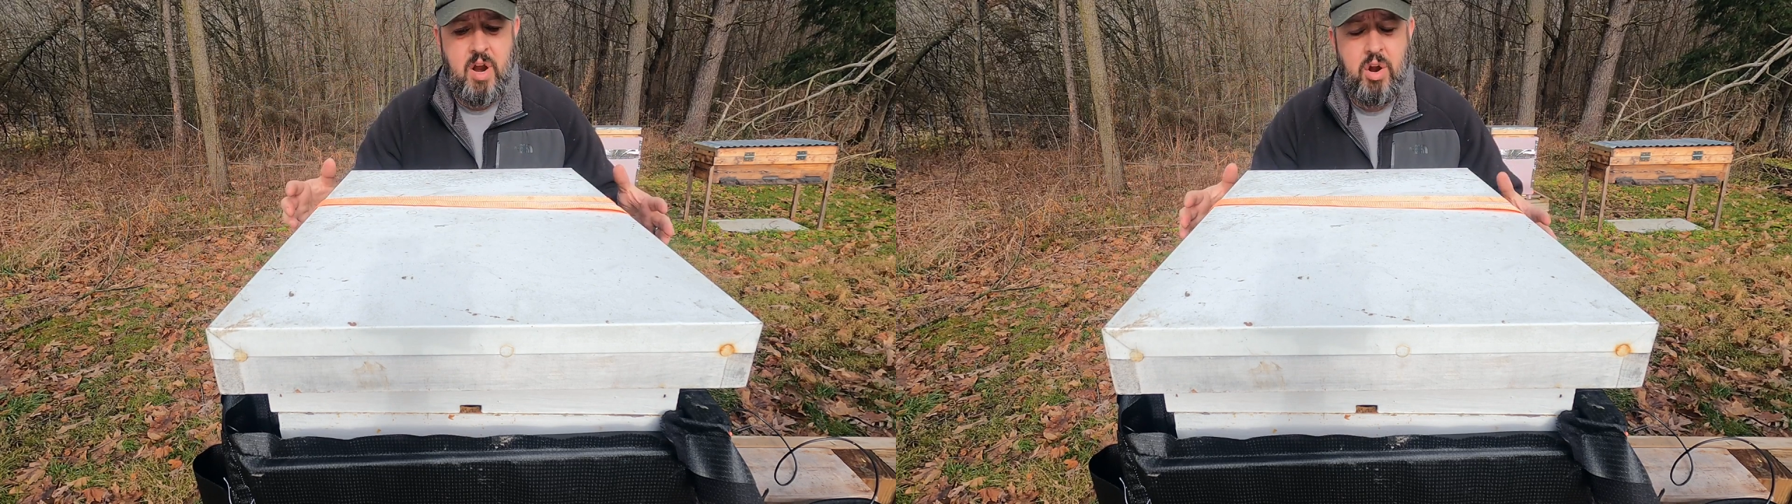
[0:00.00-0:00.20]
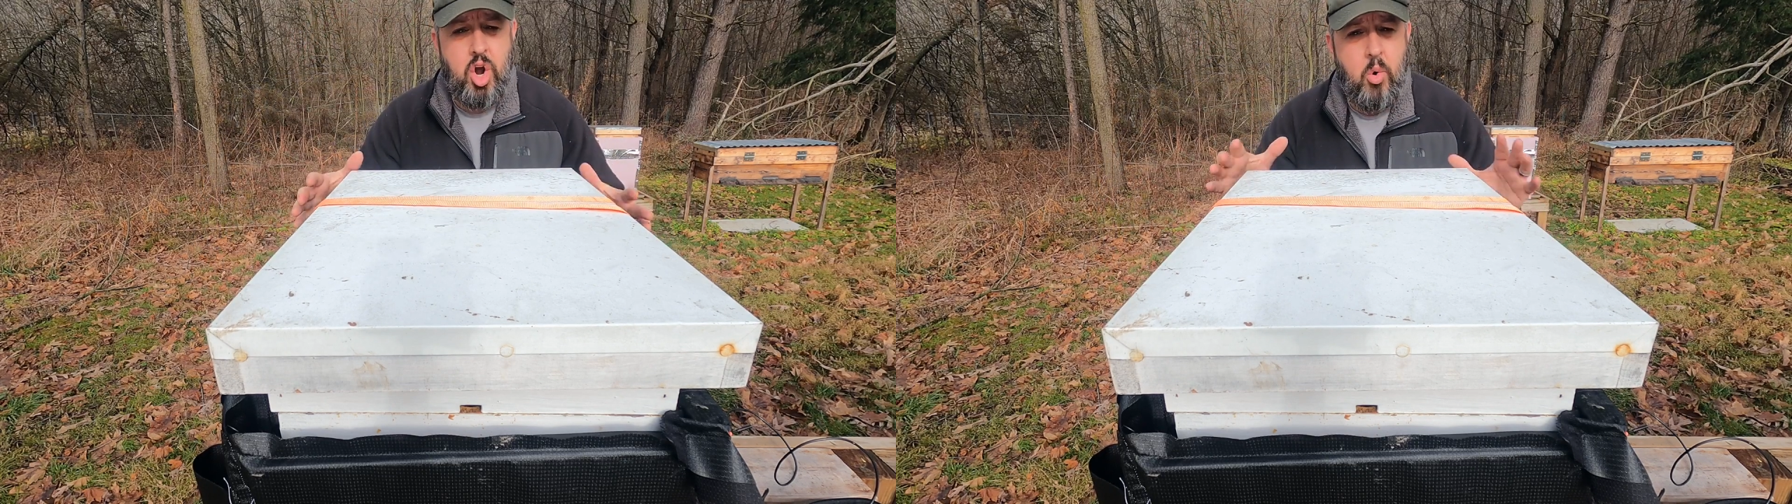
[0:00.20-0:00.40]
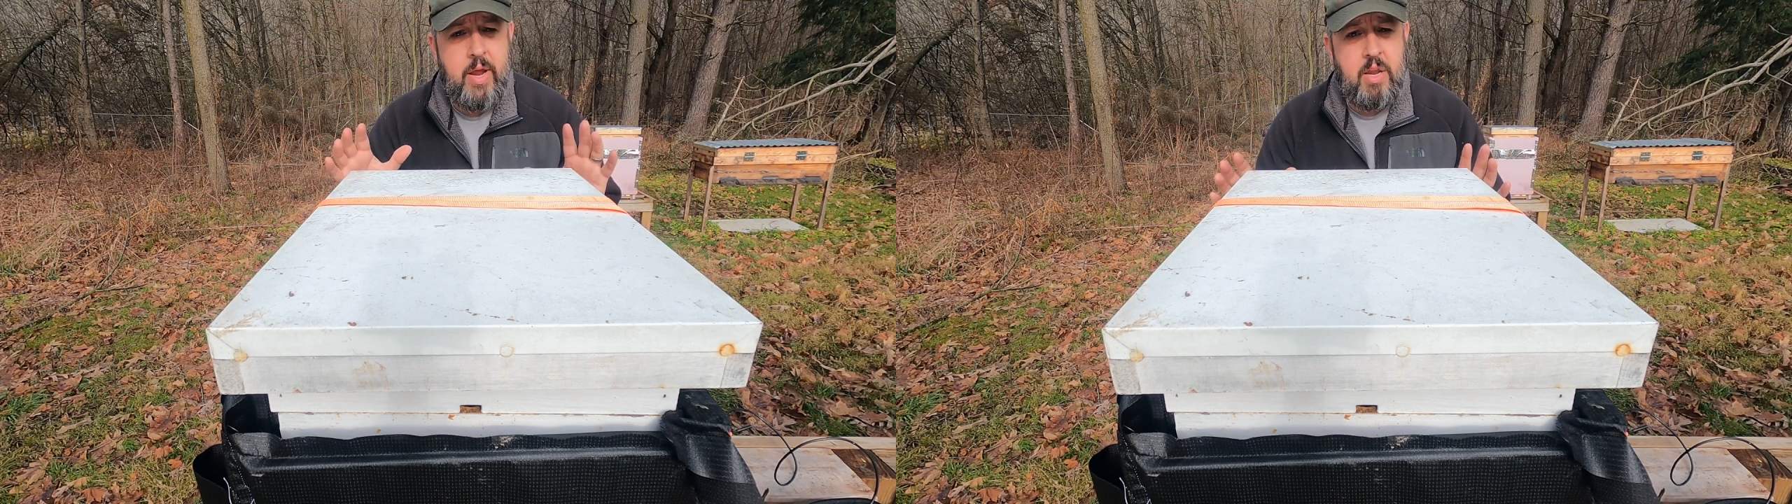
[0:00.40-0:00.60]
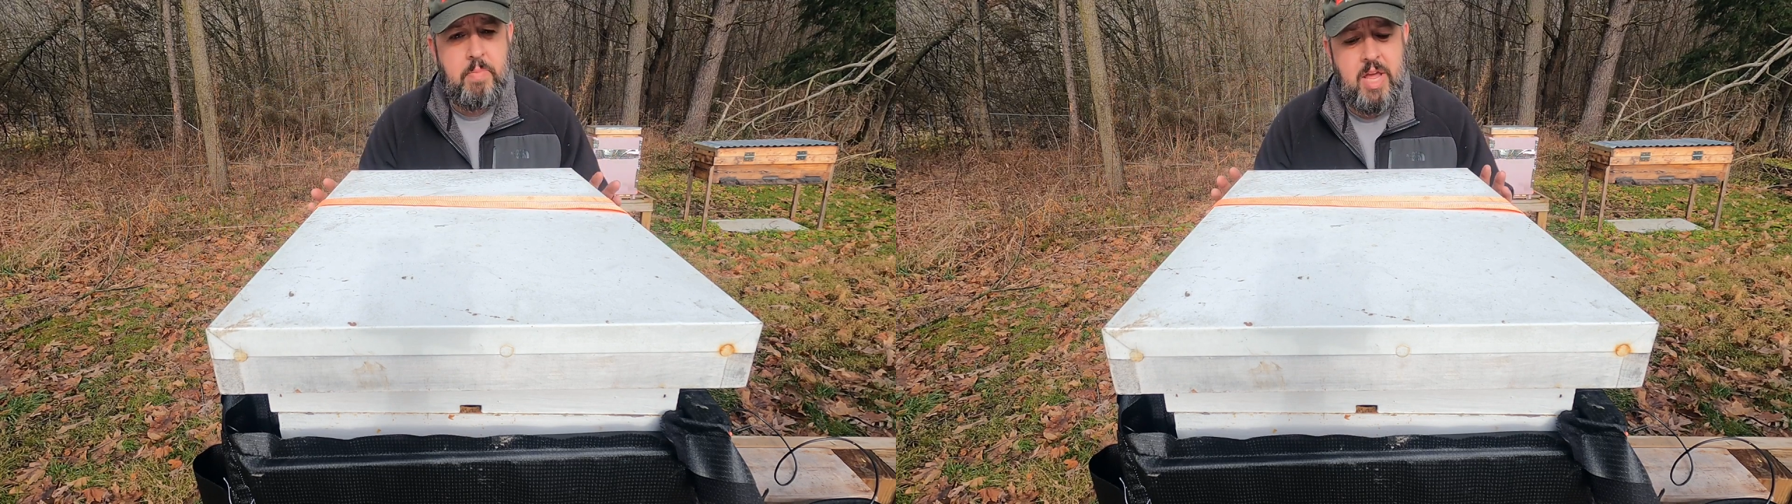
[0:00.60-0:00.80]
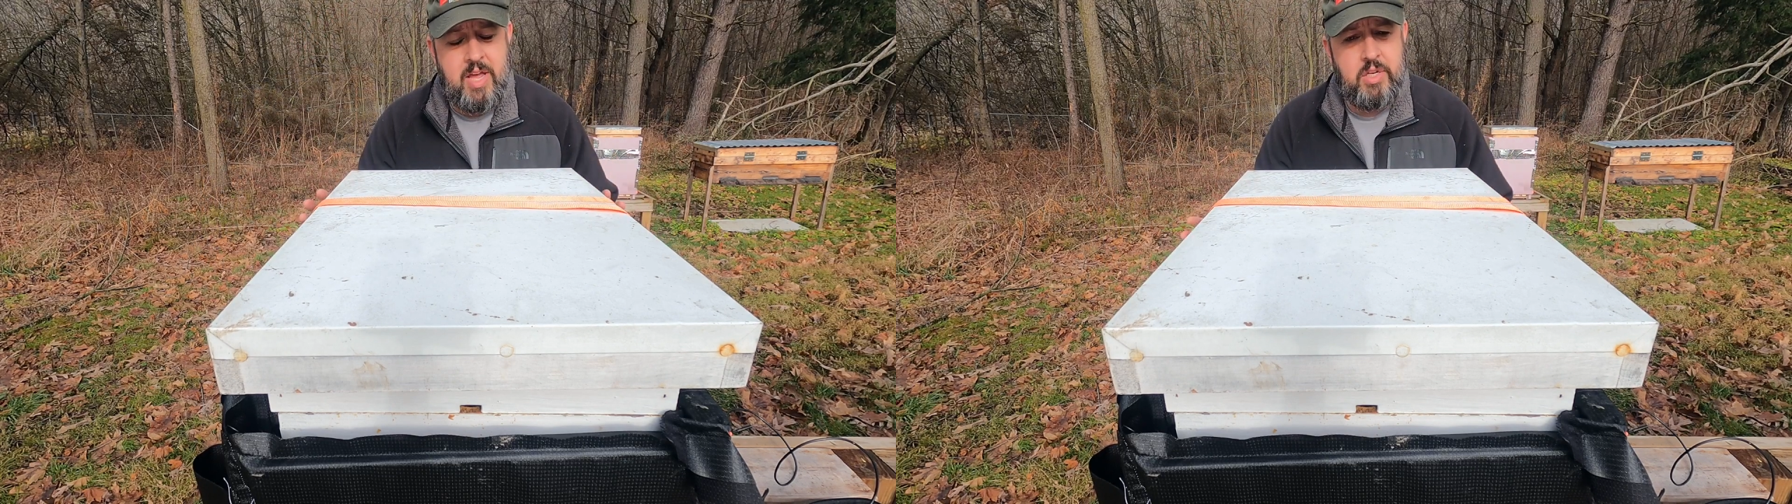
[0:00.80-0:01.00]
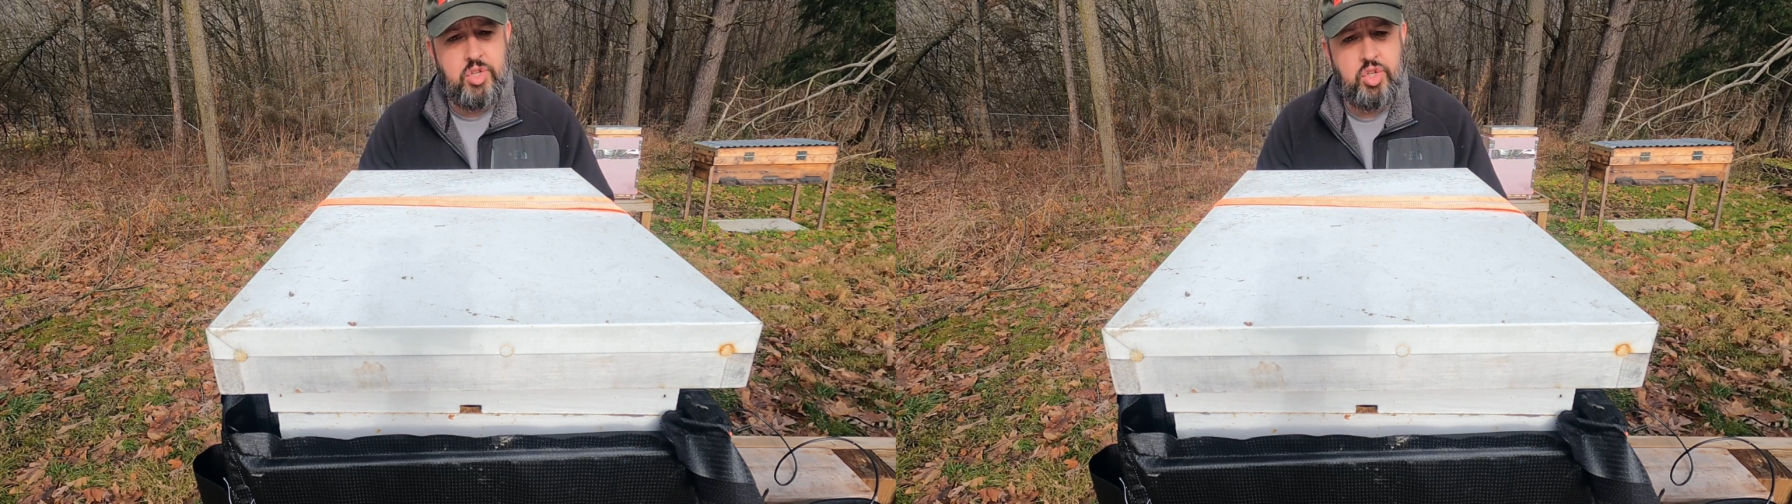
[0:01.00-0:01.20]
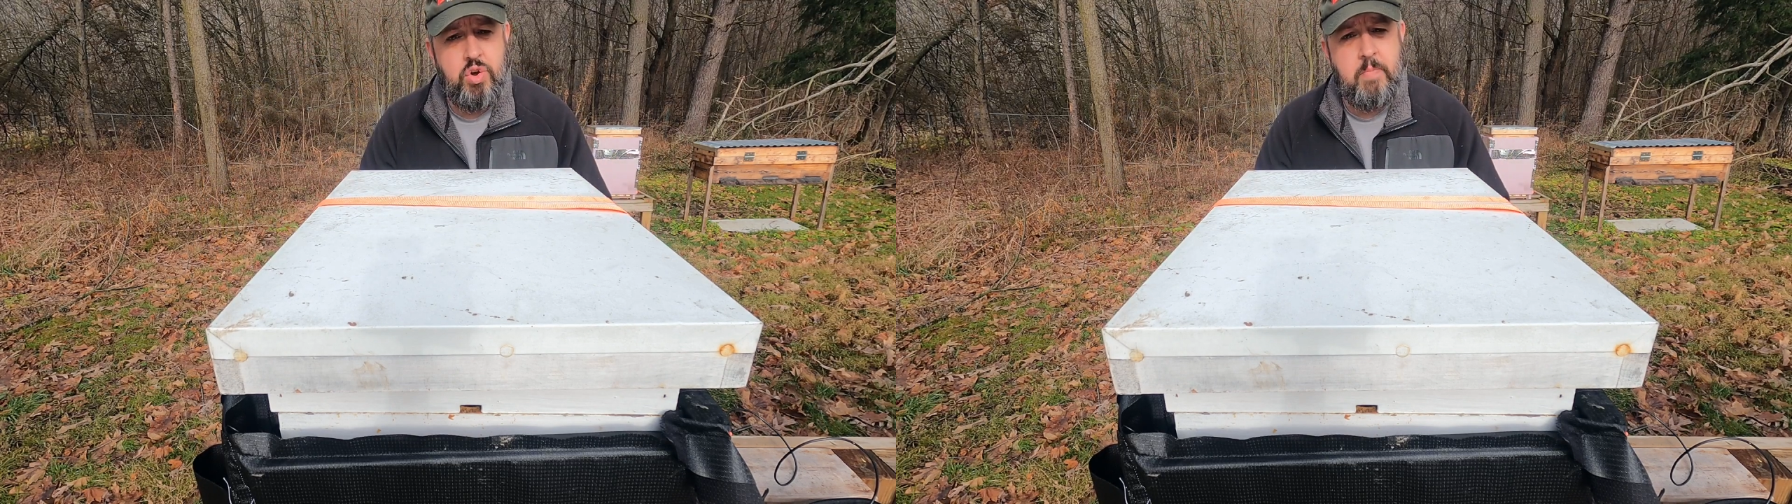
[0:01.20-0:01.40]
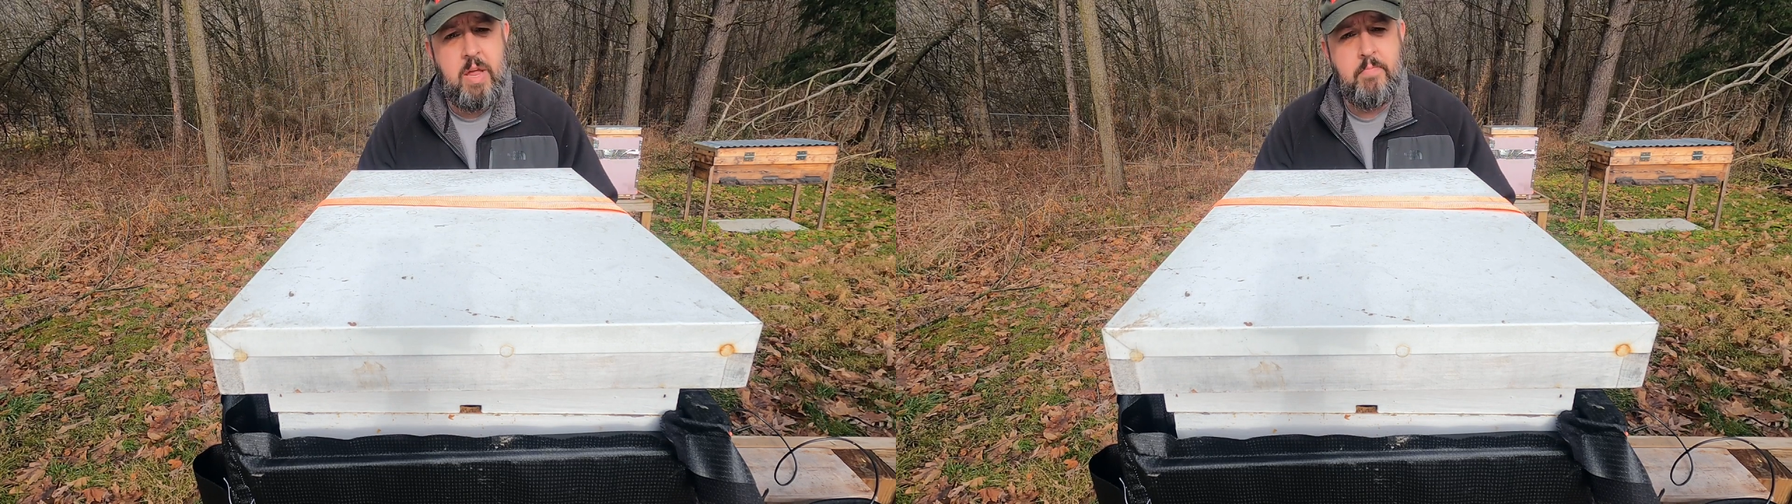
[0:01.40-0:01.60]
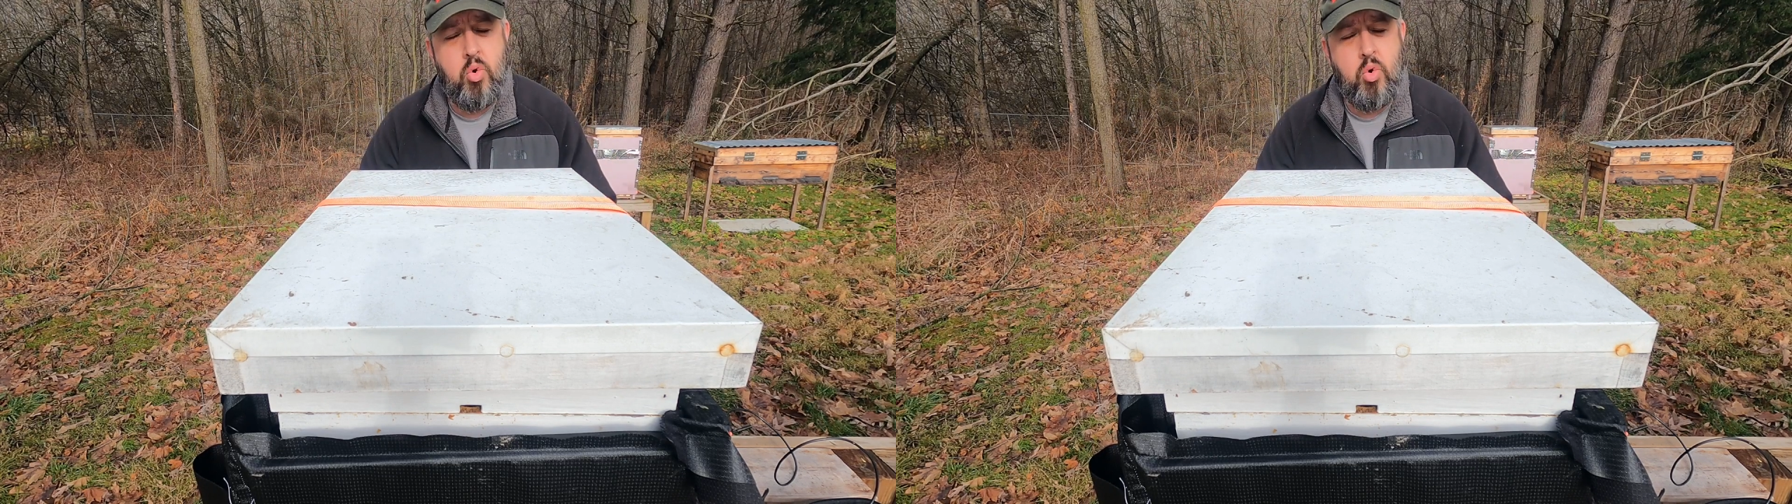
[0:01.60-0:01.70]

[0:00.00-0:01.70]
they're going to be consuming